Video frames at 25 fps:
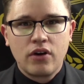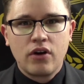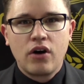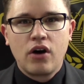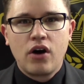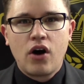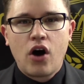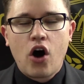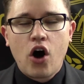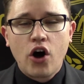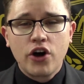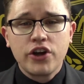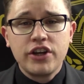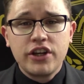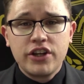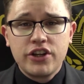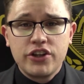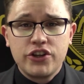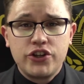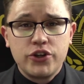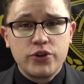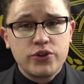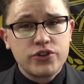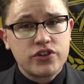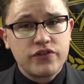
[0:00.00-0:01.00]
All you need to
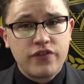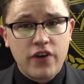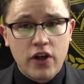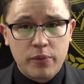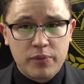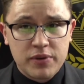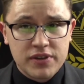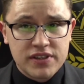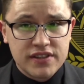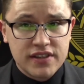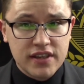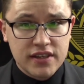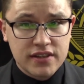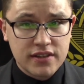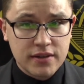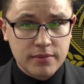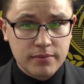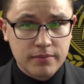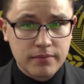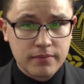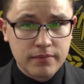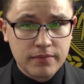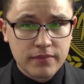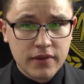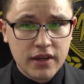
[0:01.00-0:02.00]
do is develop a
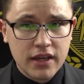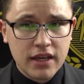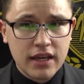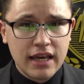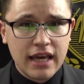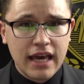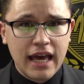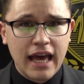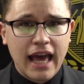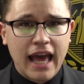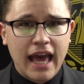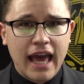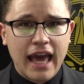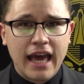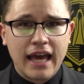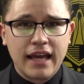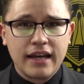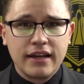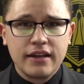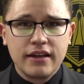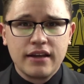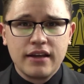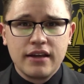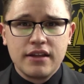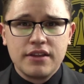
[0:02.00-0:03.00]
system.
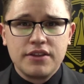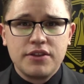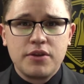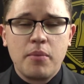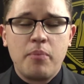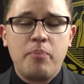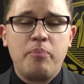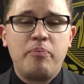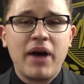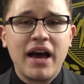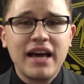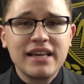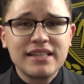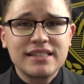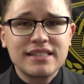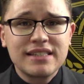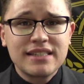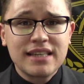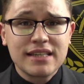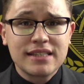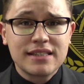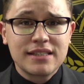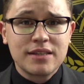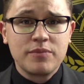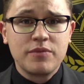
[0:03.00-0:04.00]
And the best
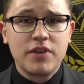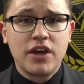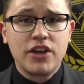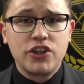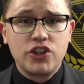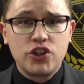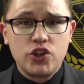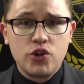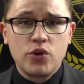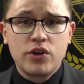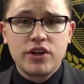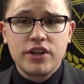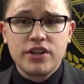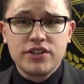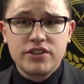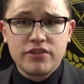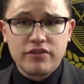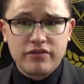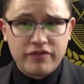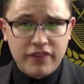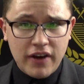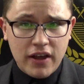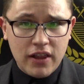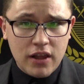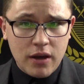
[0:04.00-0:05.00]
system that you can
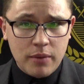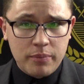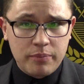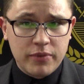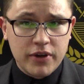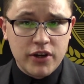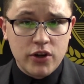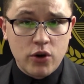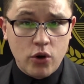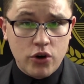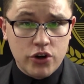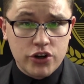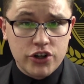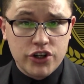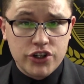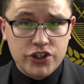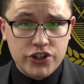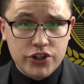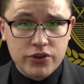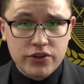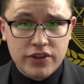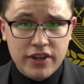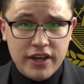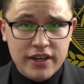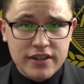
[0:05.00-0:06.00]
develop in order to
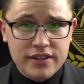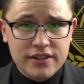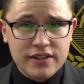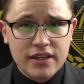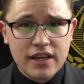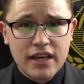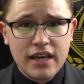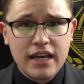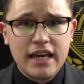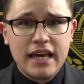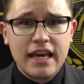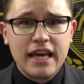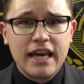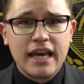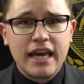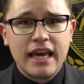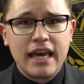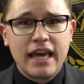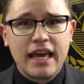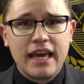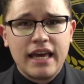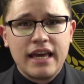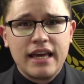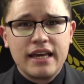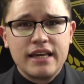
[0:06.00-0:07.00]
do this
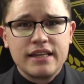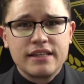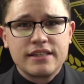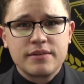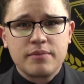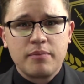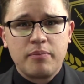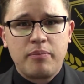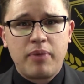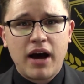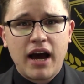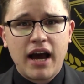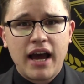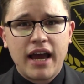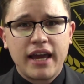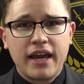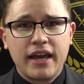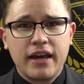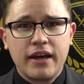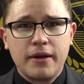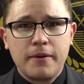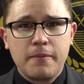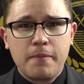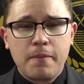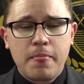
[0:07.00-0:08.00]
is by
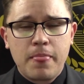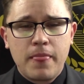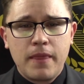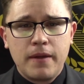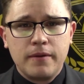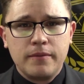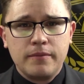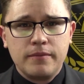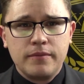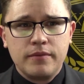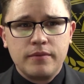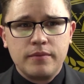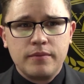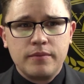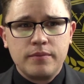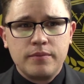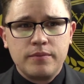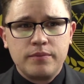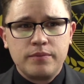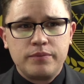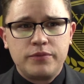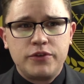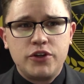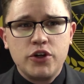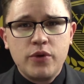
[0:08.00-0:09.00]

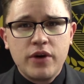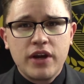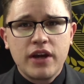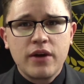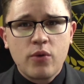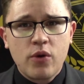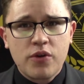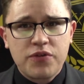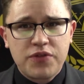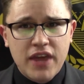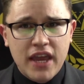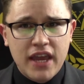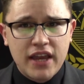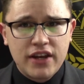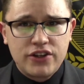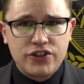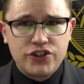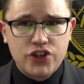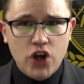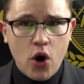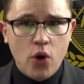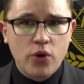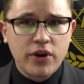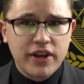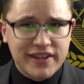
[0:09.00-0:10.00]
doing what they
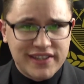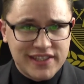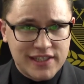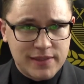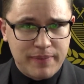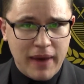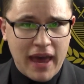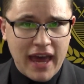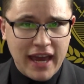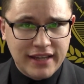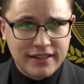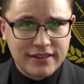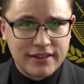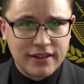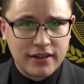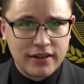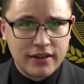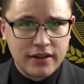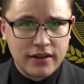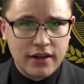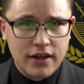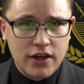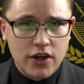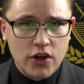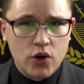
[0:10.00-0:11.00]
don't expect.
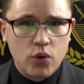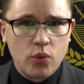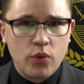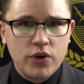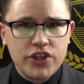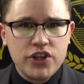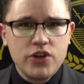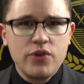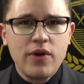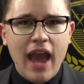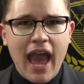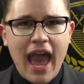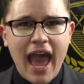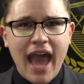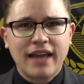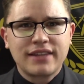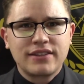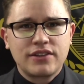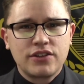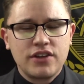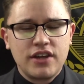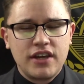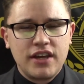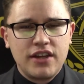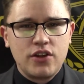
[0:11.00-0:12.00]
When you act
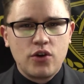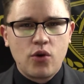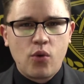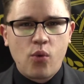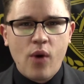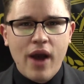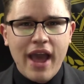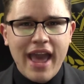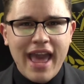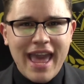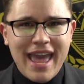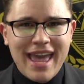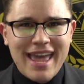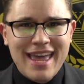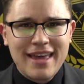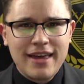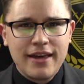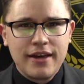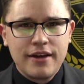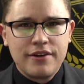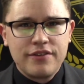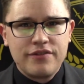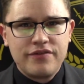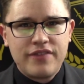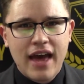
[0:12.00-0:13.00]
in a way
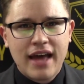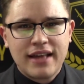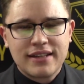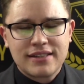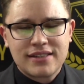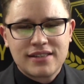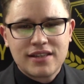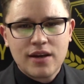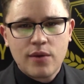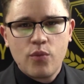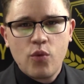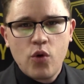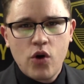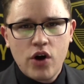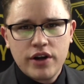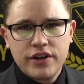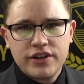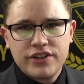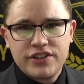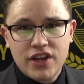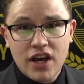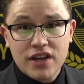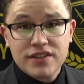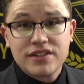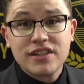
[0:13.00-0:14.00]
that someone
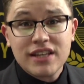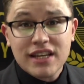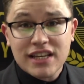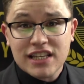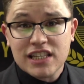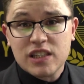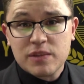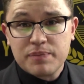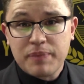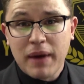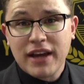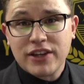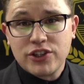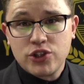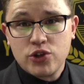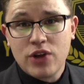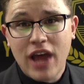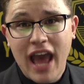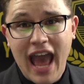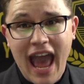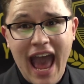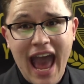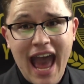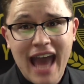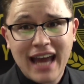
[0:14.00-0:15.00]
doesn't expect you to
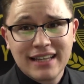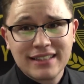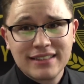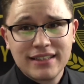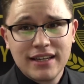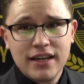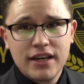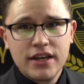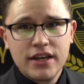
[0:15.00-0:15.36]
act,